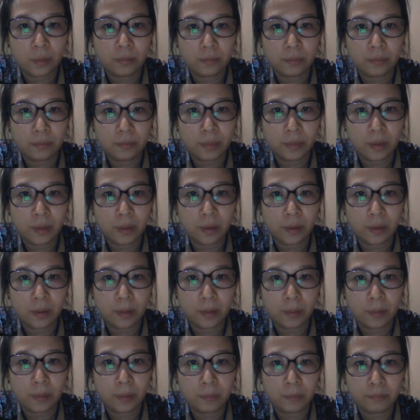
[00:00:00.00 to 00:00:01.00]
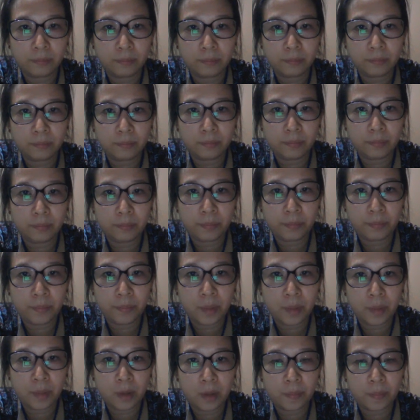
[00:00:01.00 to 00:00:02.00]
the
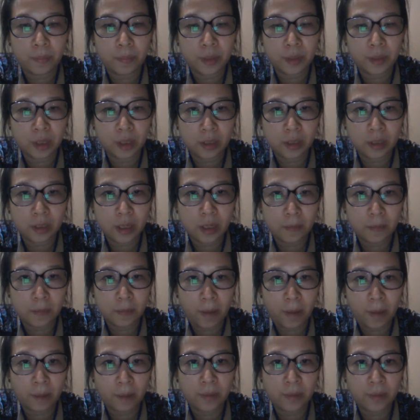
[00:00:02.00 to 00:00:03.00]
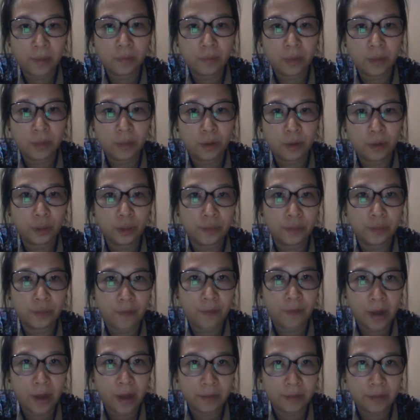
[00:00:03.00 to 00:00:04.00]
purchasing department will notify
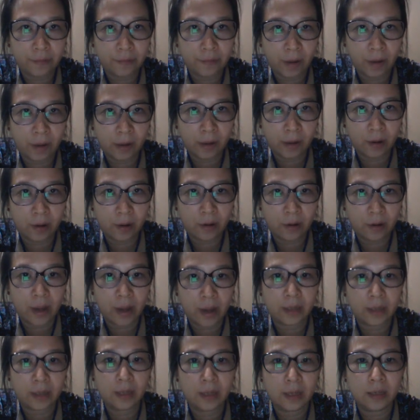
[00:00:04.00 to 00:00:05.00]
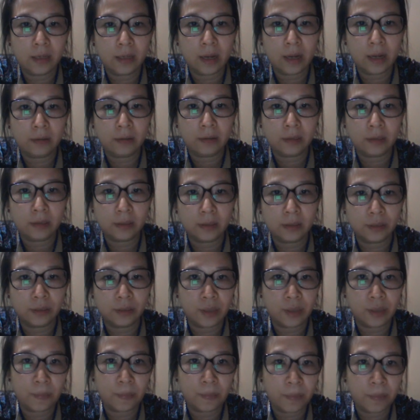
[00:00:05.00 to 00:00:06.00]
the vendor, and then there is a
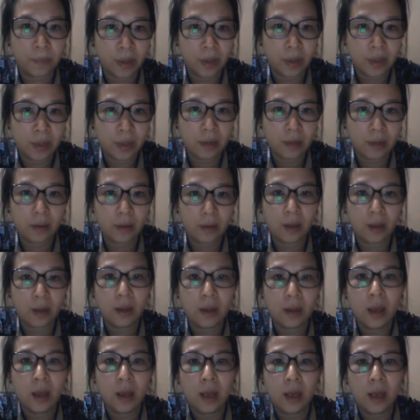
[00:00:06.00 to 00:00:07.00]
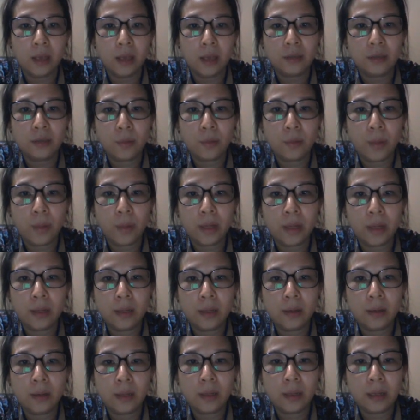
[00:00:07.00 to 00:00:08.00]
shipment. Okay, so
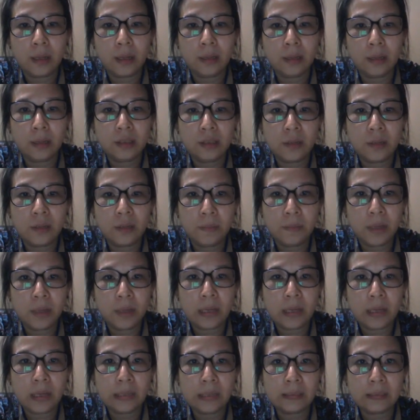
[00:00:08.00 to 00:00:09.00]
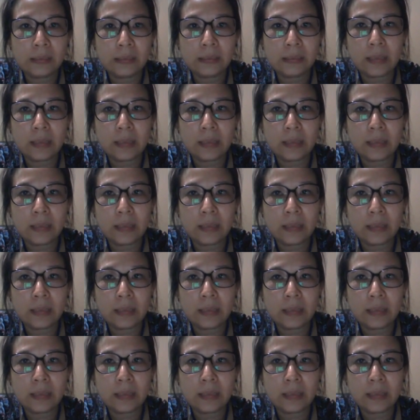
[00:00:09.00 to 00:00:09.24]
when the shipment is